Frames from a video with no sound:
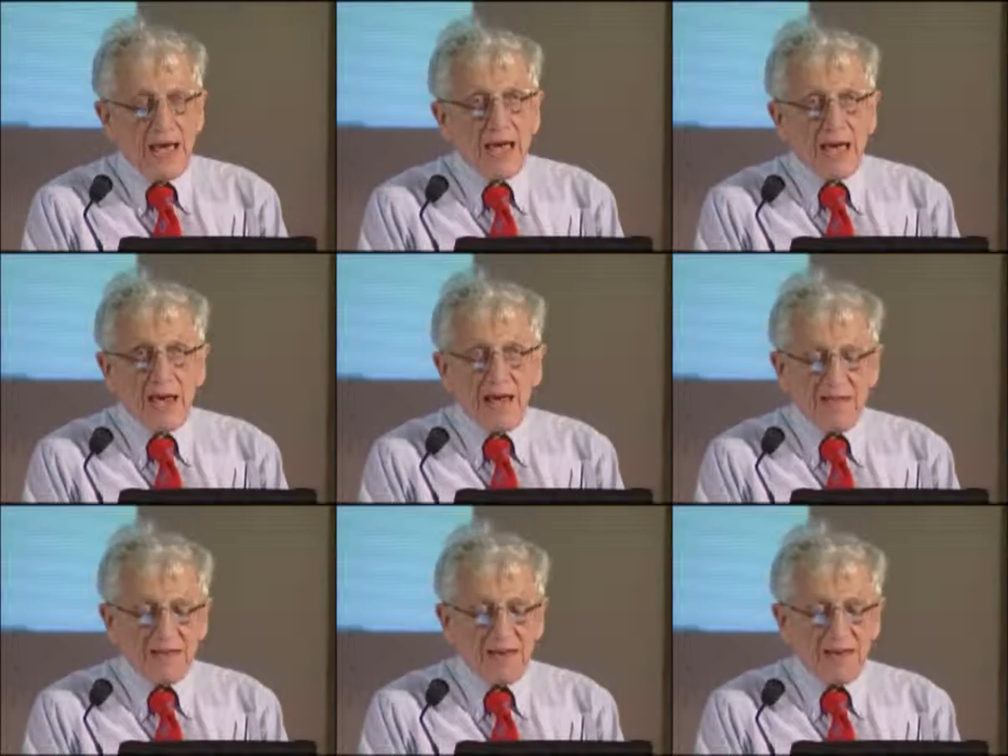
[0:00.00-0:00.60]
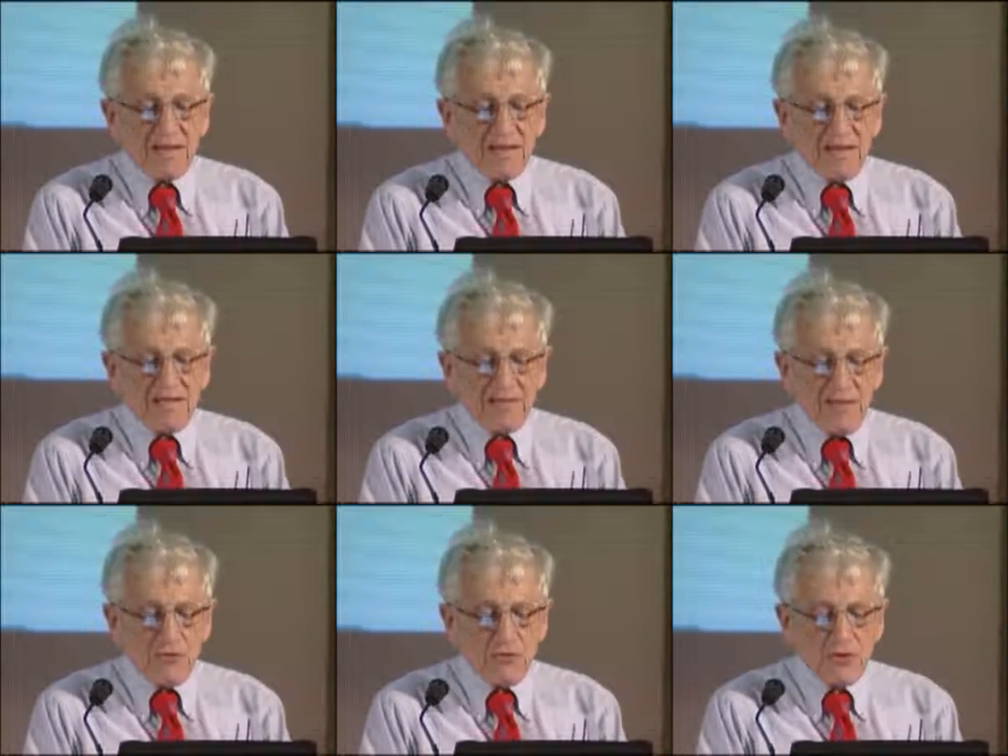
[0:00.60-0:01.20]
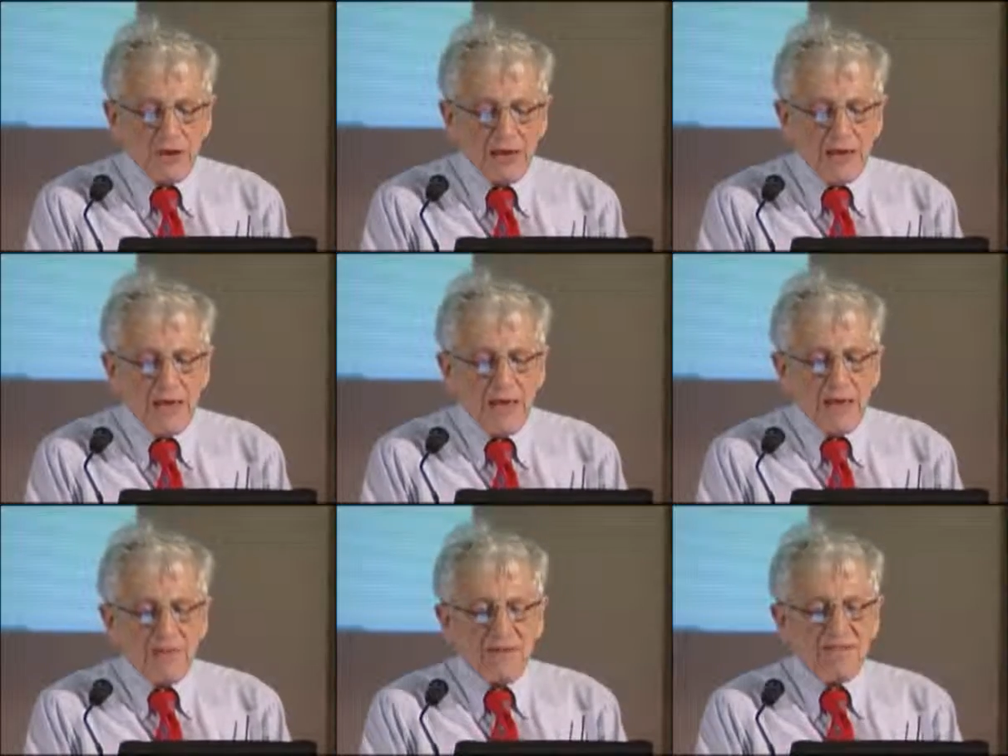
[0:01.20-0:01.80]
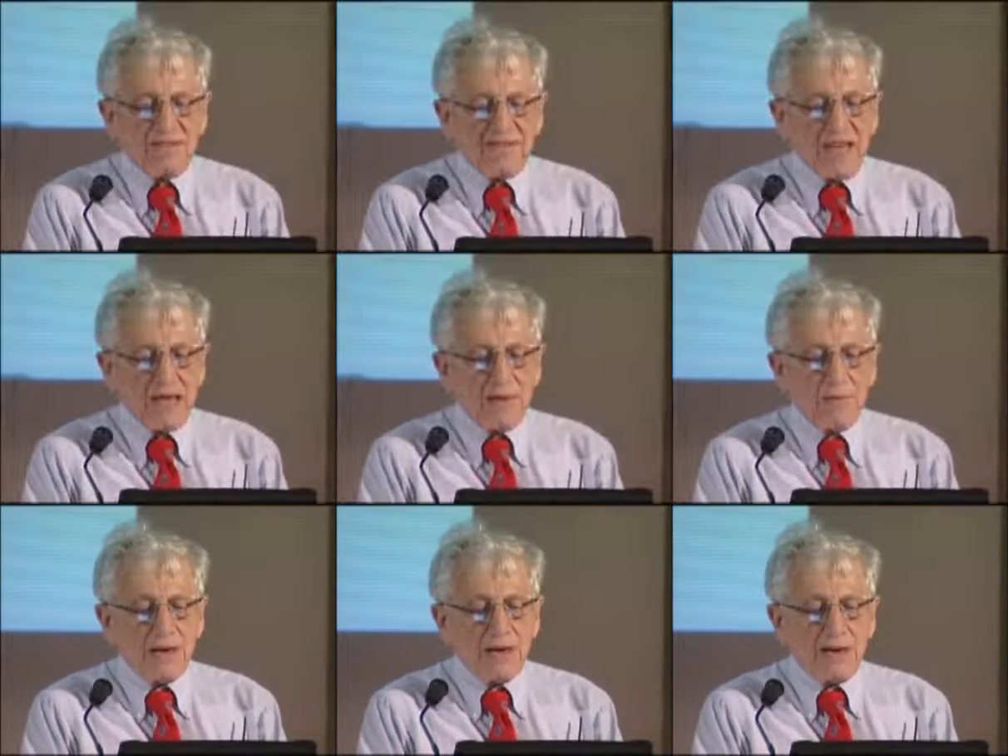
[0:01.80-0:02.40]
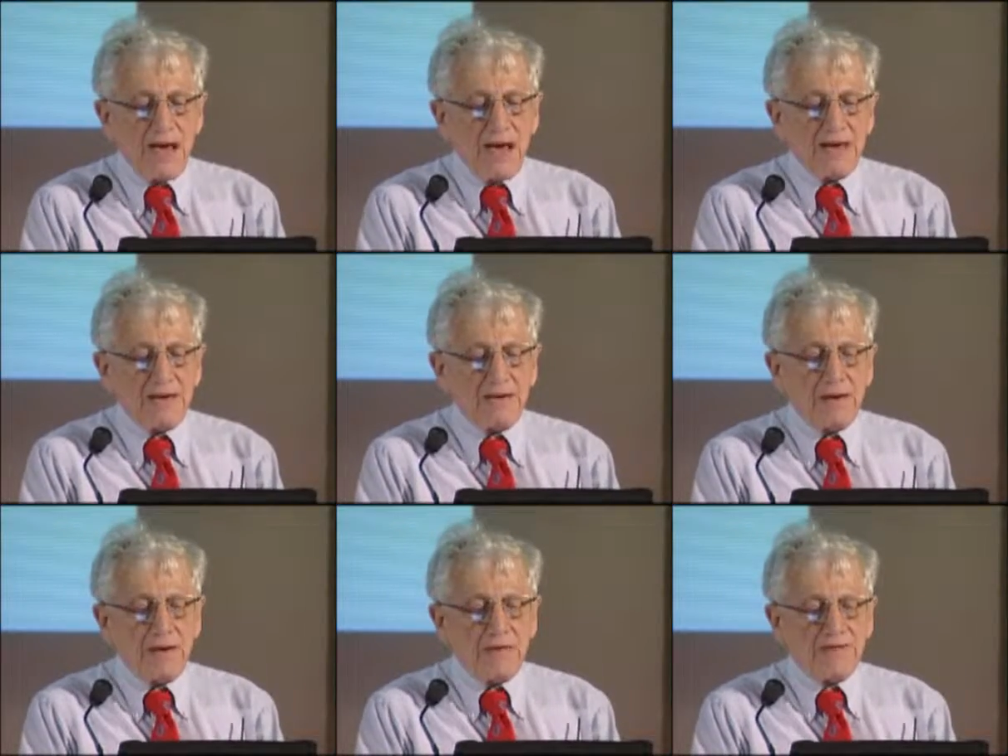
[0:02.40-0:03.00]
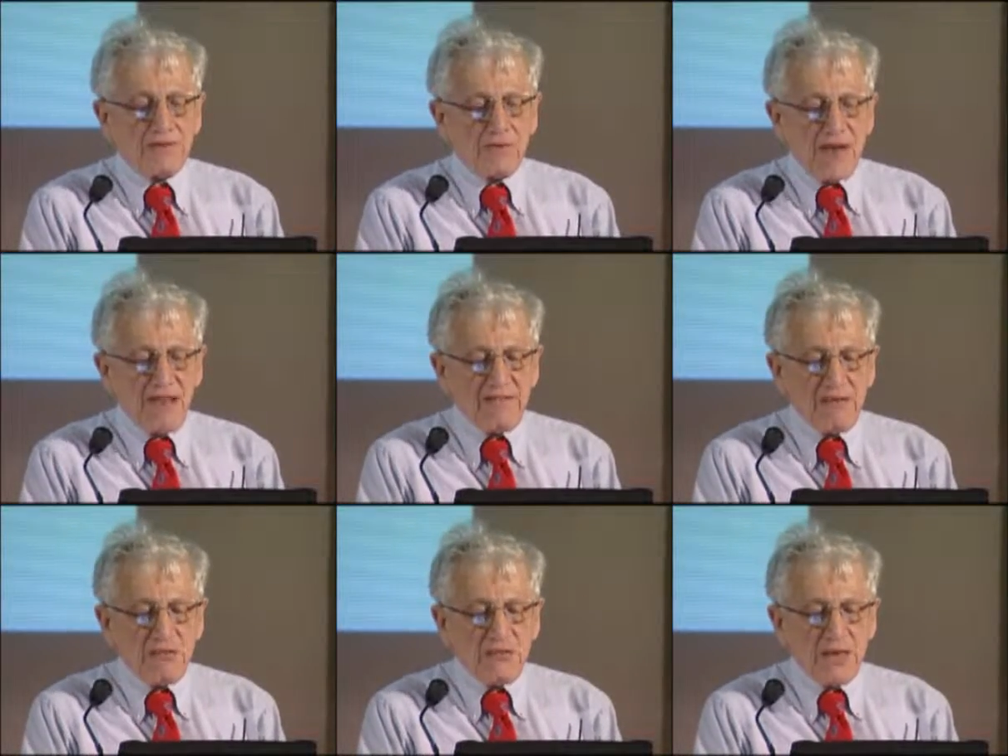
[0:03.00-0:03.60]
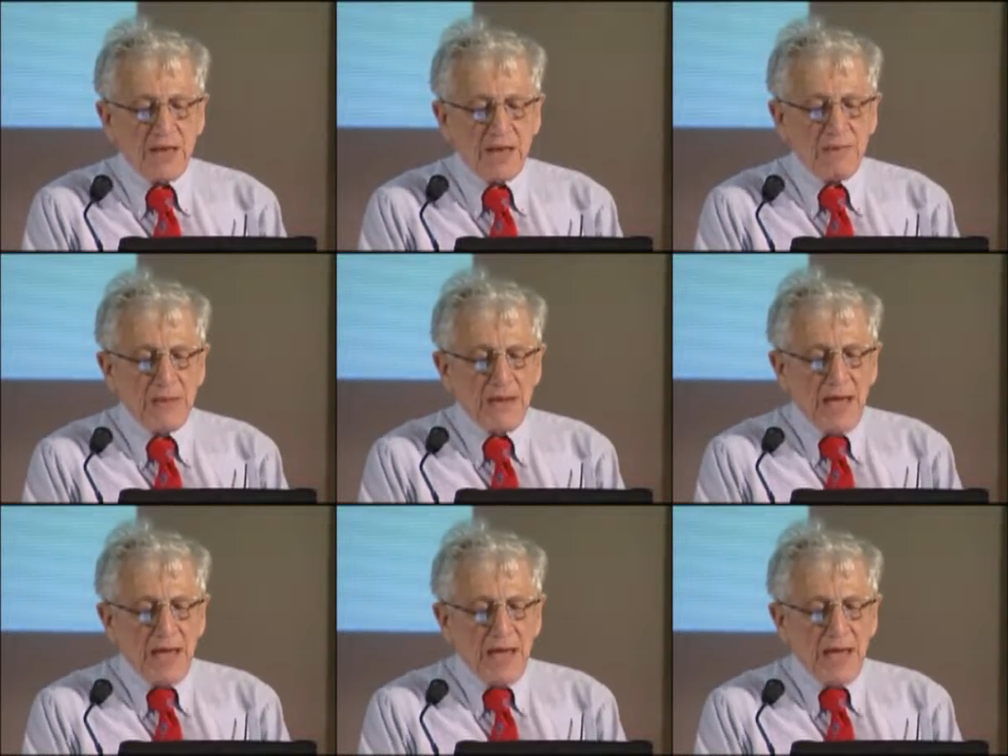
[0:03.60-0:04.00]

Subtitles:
is essentially the same kind of strategy.